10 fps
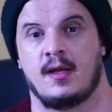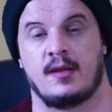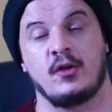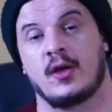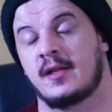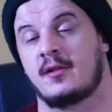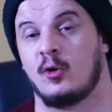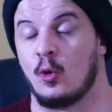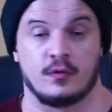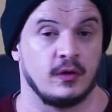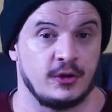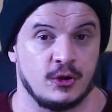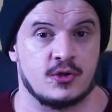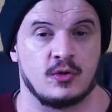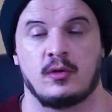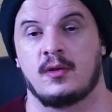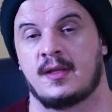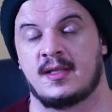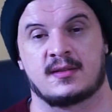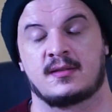Then you get the lawful neutral.
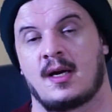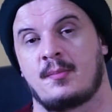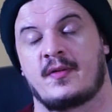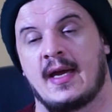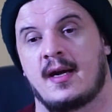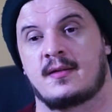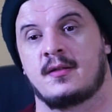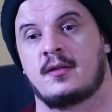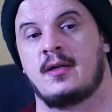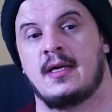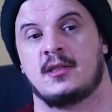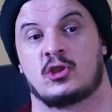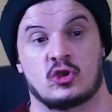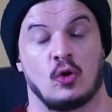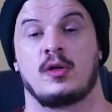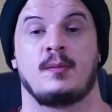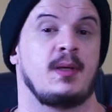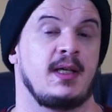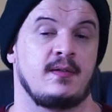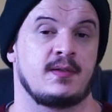This is the type of character strongly
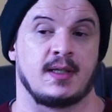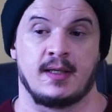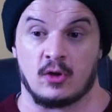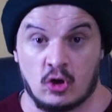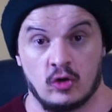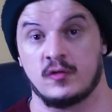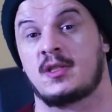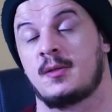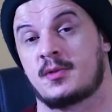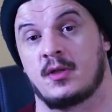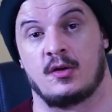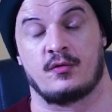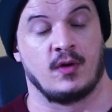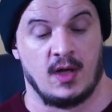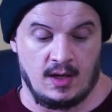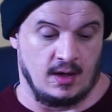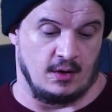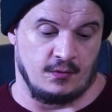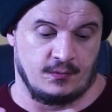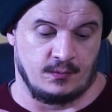believes in the concepts
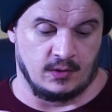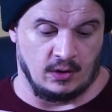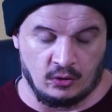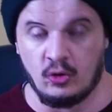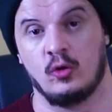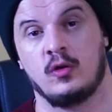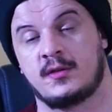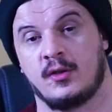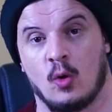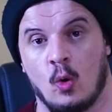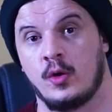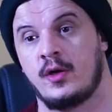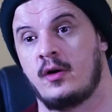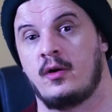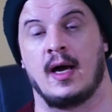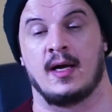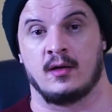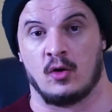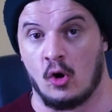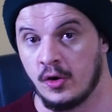of rules and order,
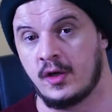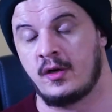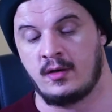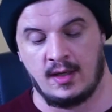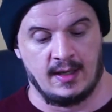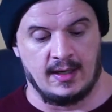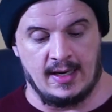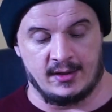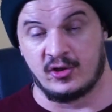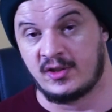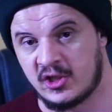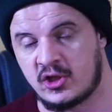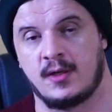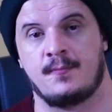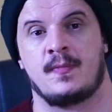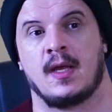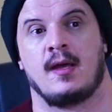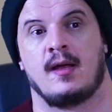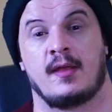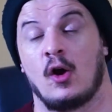honor, tradition.
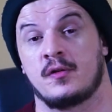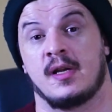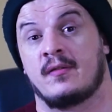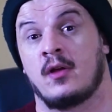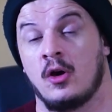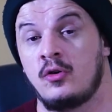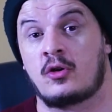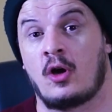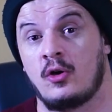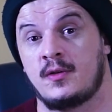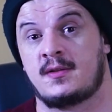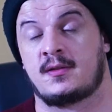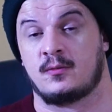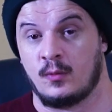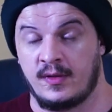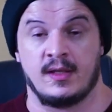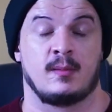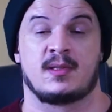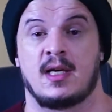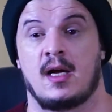They often have their own codes within
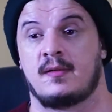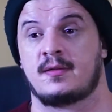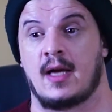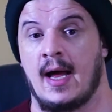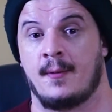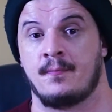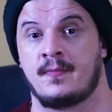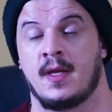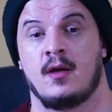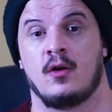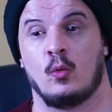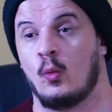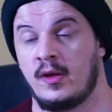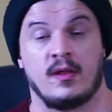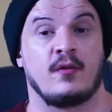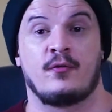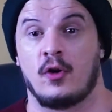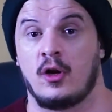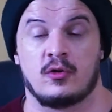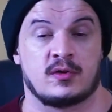themselves, whether they
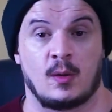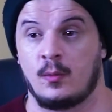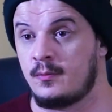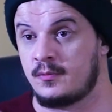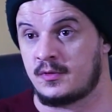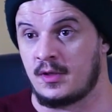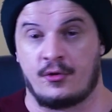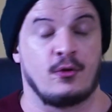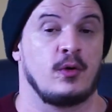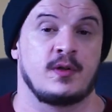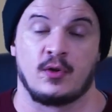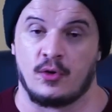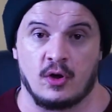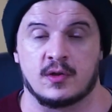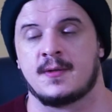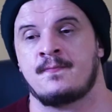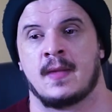follow some authority or not.